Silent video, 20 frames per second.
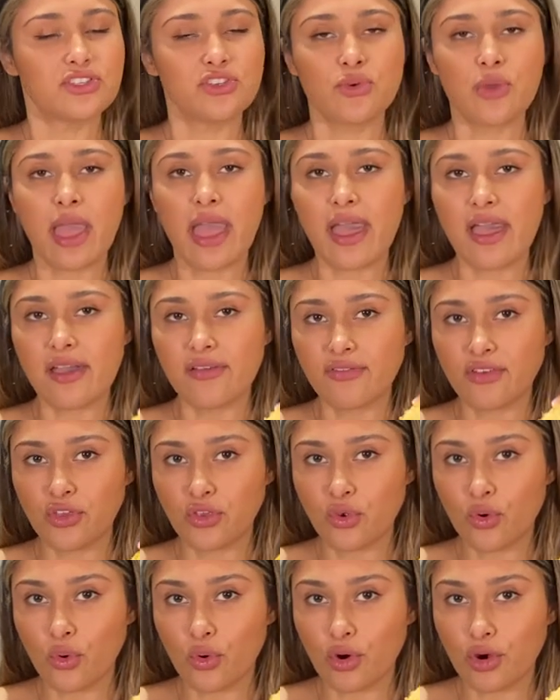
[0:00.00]
you have
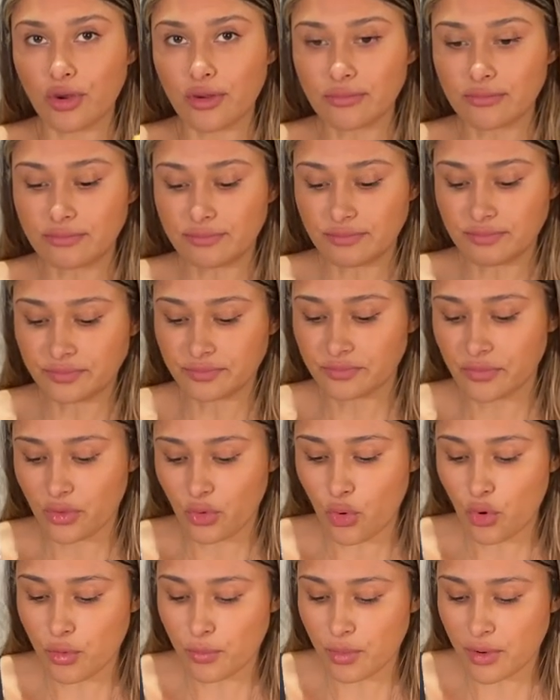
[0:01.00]
your
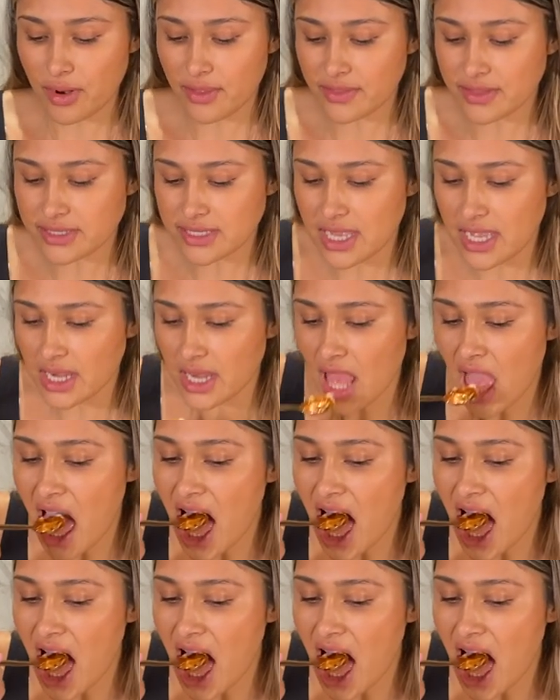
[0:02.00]
cornbread on the side.